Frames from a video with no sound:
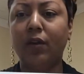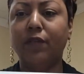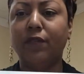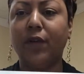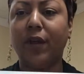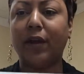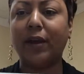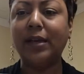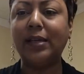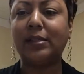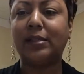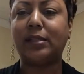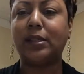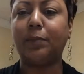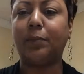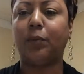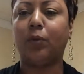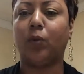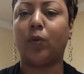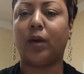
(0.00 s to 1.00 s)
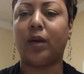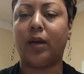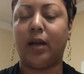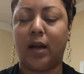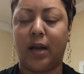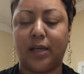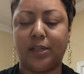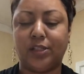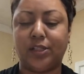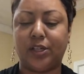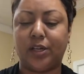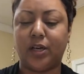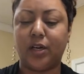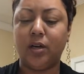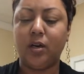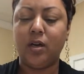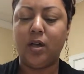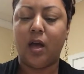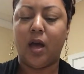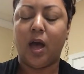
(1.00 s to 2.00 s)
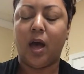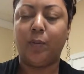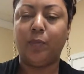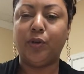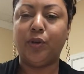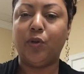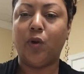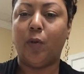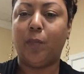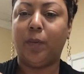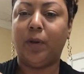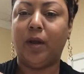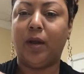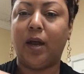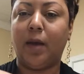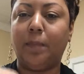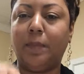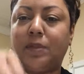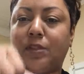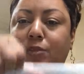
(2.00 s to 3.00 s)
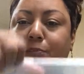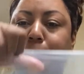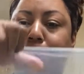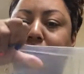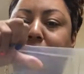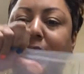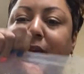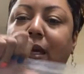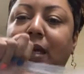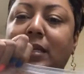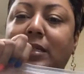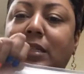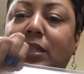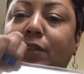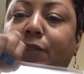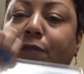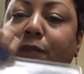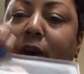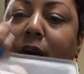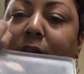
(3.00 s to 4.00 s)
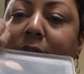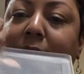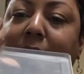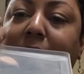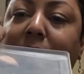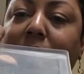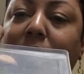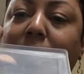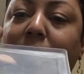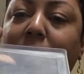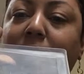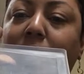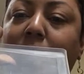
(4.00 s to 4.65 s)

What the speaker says: Very simple organizer. When you open it up, it's pretty easy to find.